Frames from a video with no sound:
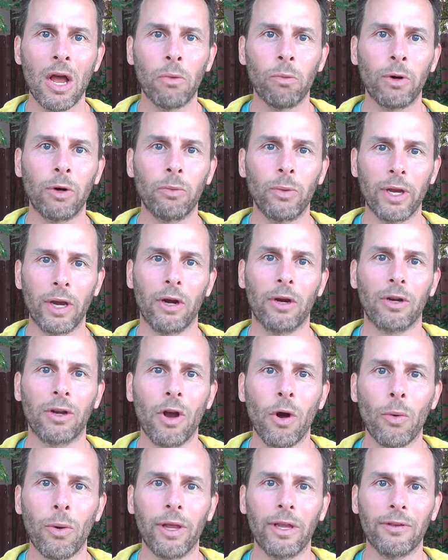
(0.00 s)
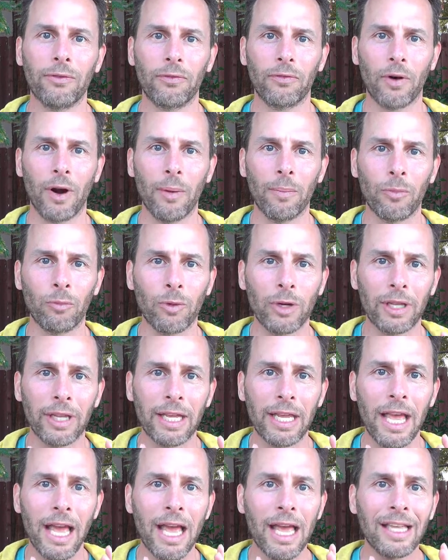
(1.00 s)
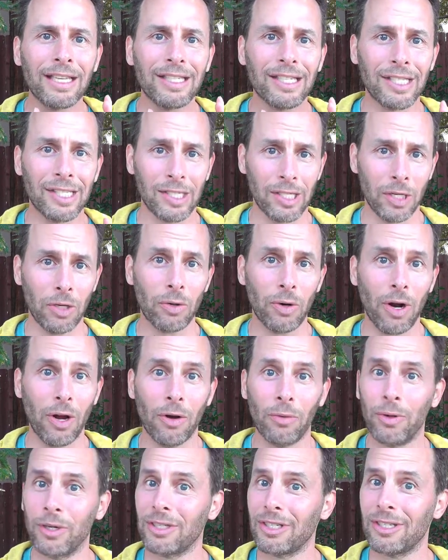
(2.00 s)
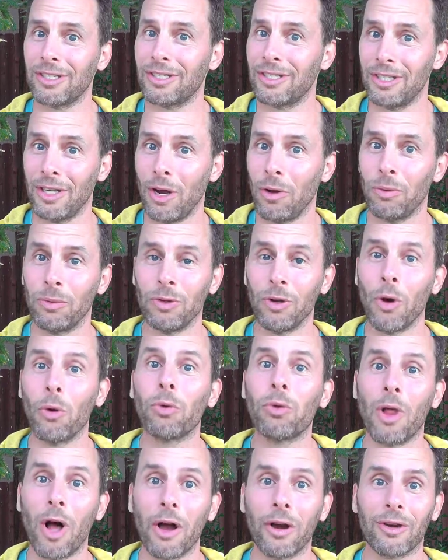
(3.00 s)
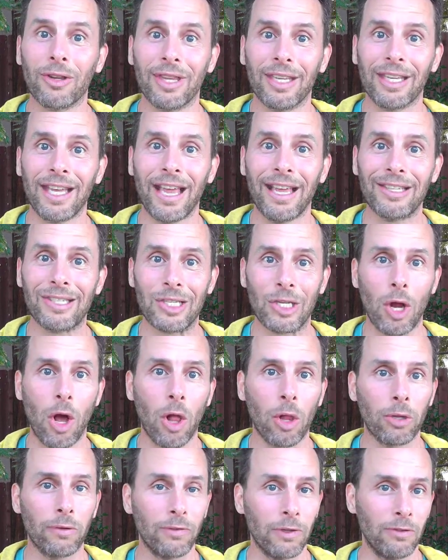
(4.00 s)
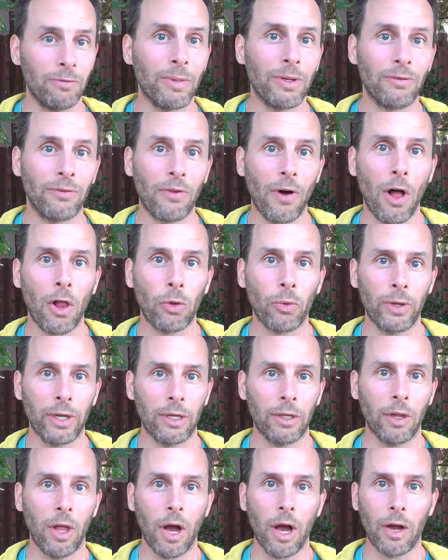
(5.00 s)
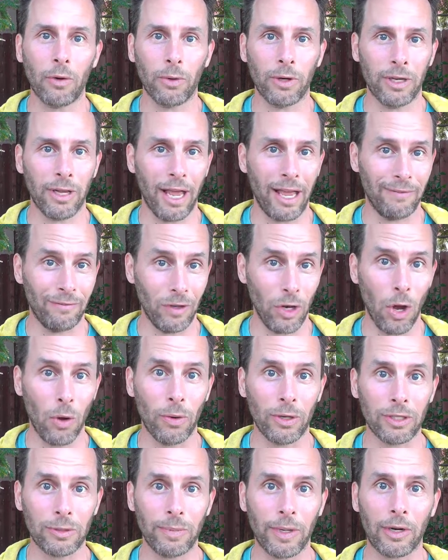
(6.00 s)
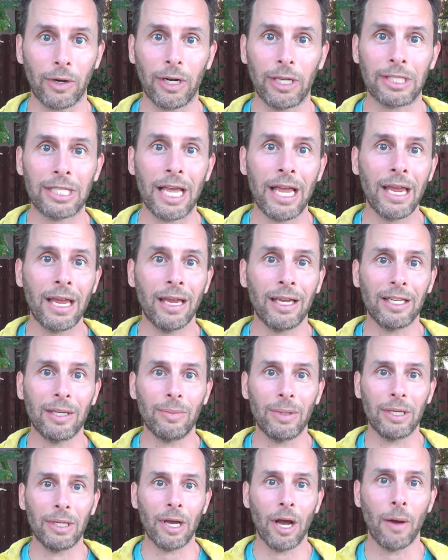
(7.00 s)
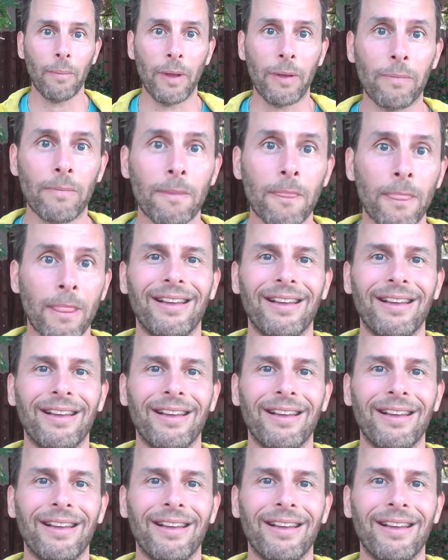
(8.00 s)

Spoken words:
where we are going from really zero, which is no longer the case at all if you've been following along, where you had no experience, into becoming